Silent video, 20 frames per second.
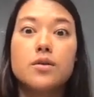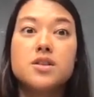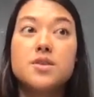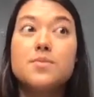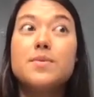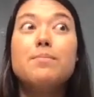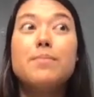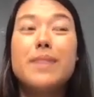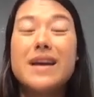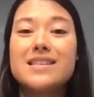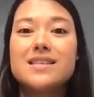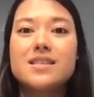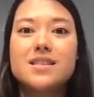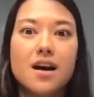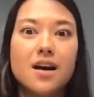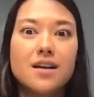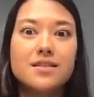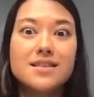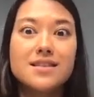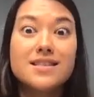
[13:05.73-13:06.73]
to be based
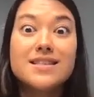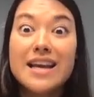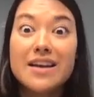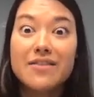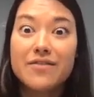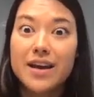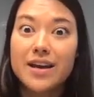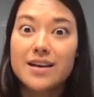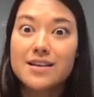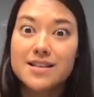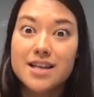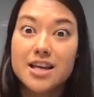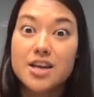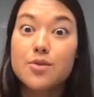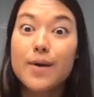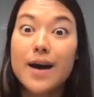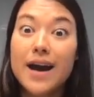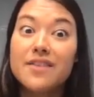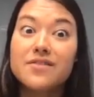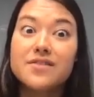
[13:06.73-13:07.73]
on savings that you
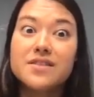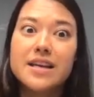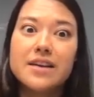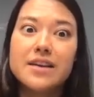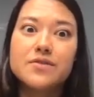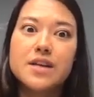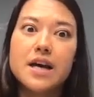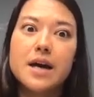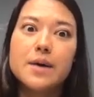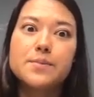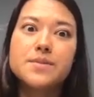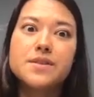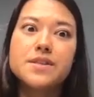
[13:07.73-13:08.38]
have saved up.